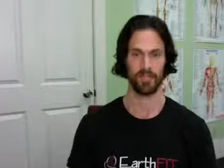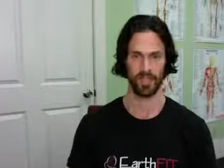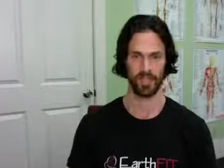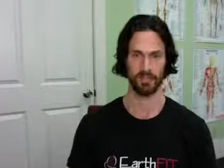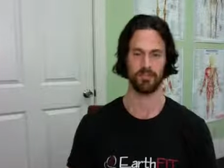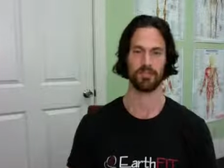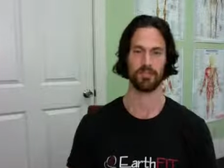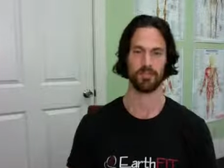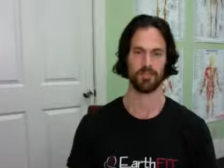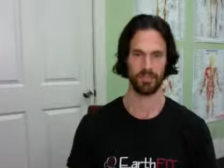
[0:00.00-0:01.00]
Yep.
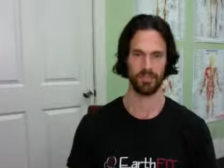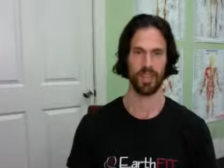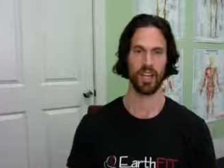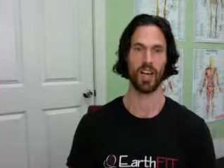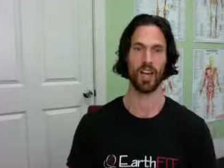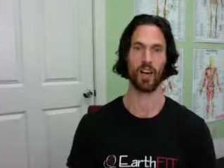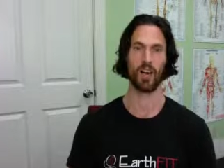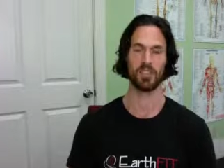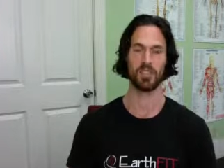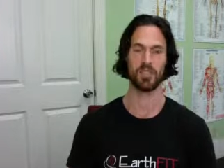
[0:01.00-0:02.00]

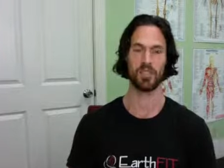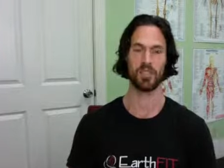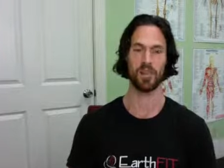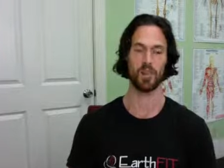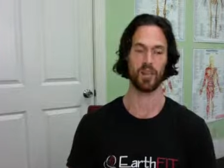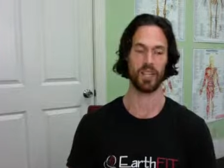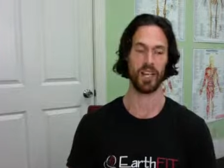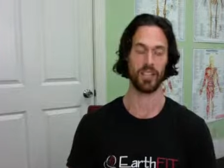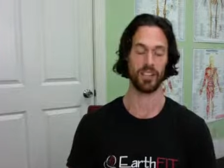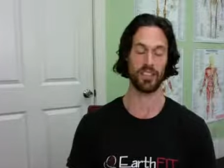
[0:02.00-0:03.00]
Awesome. So
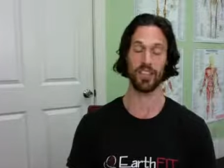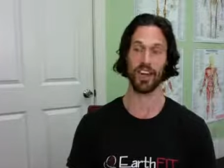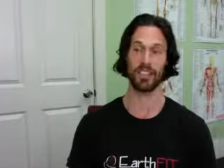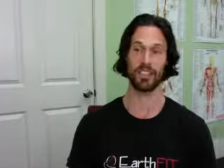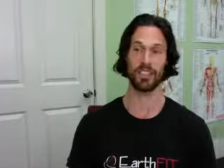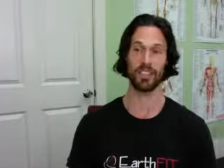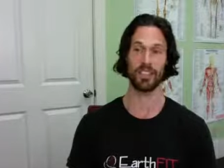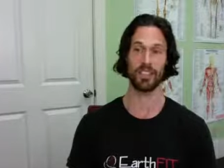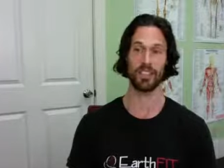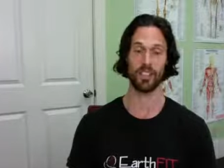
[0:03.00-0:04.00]
yeah, there's a lot to
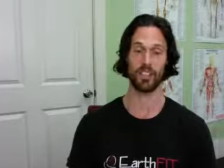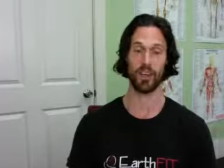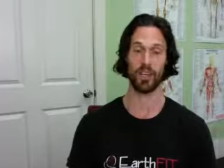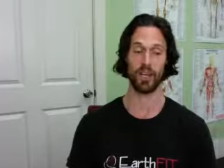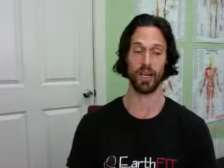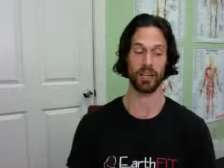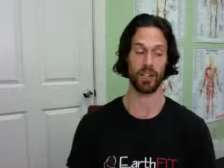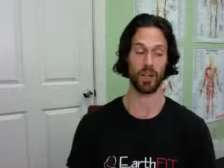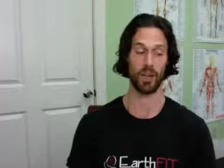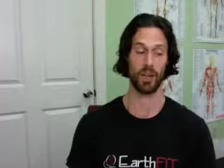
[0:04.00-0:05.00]
talk about
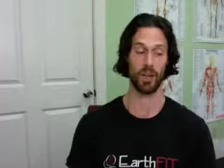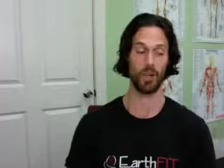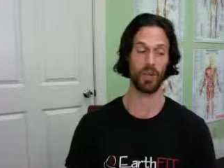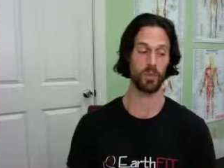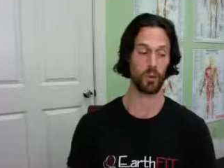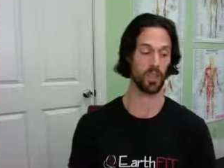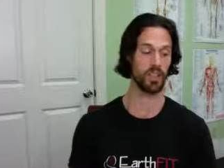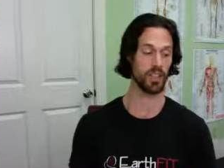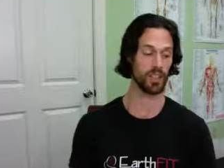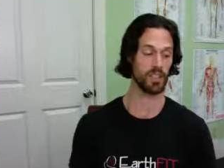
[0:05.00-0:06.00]
there. One of
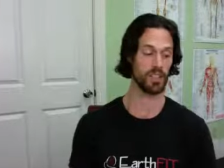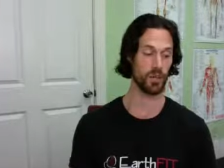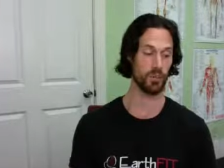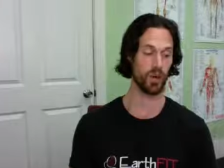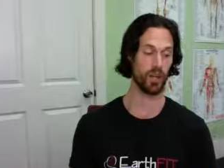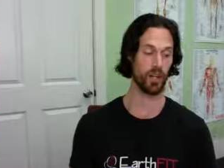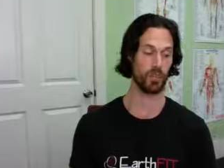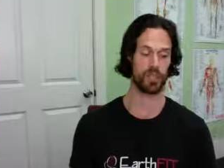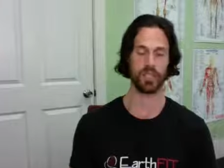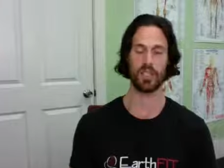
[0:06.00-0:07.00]
the things that you brought up
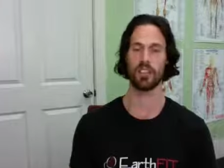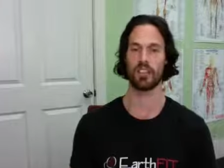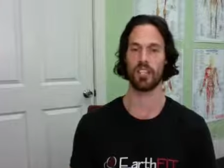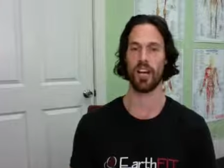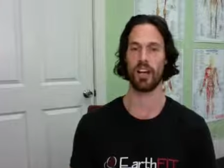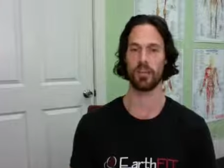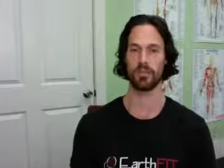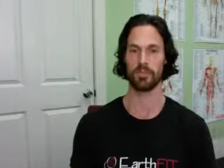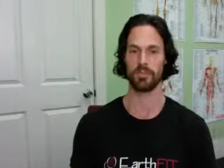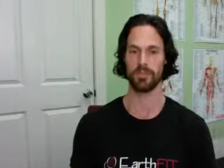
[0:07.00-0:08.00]
was the inner child,
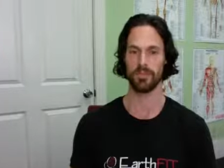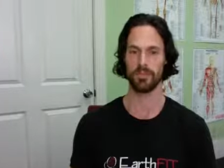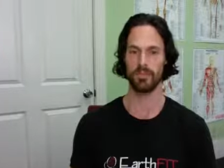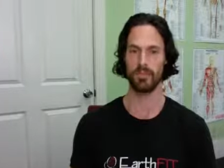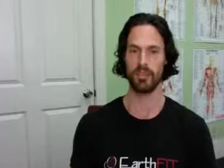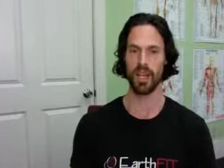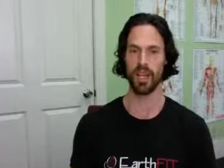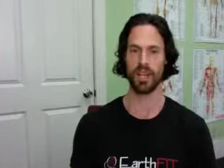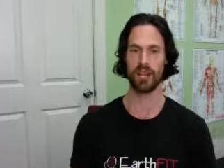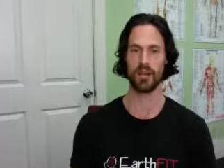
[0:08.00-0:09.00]

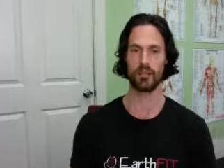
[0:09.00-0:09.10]
and